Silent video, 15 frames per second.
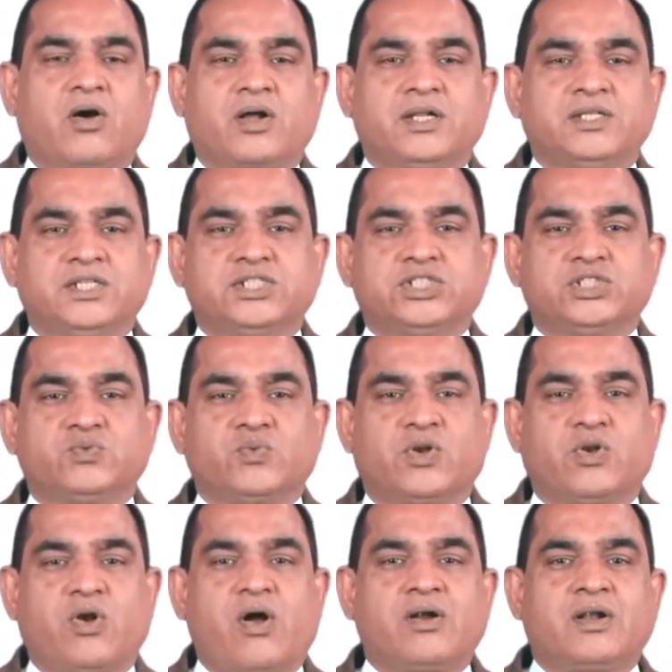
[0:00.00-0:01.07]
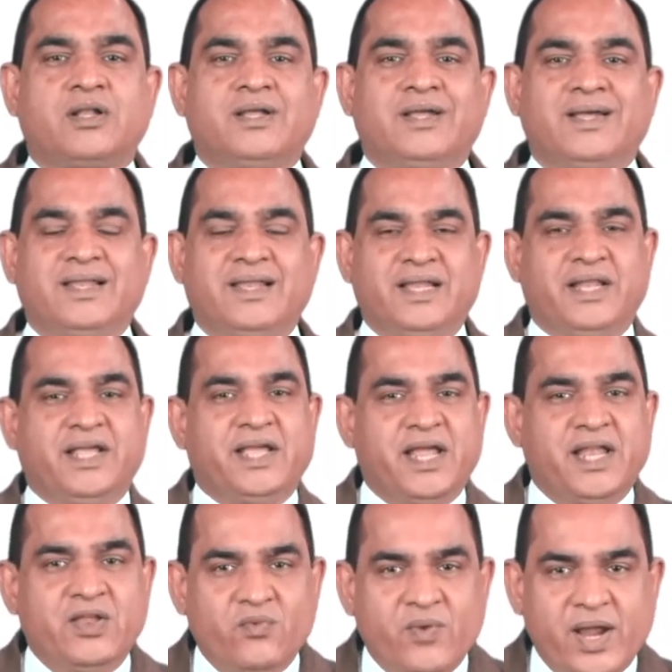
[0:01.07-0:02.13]
organizations were not leading
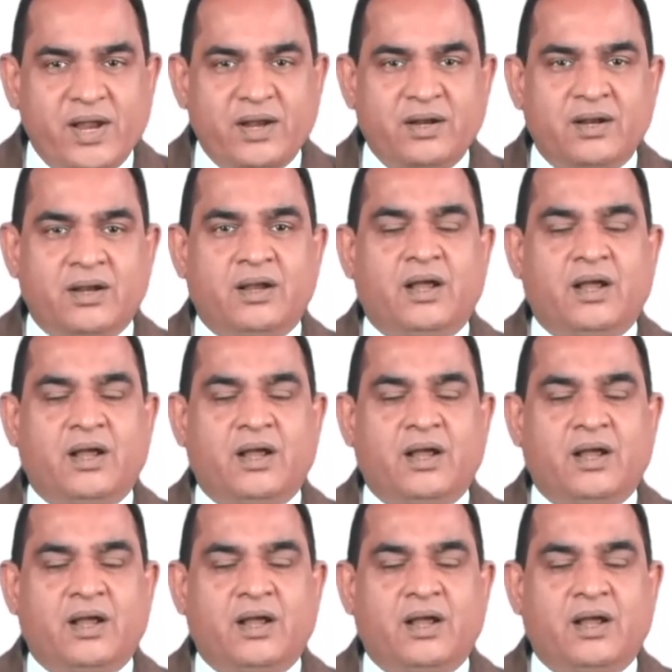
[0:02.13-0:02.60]
anywhere.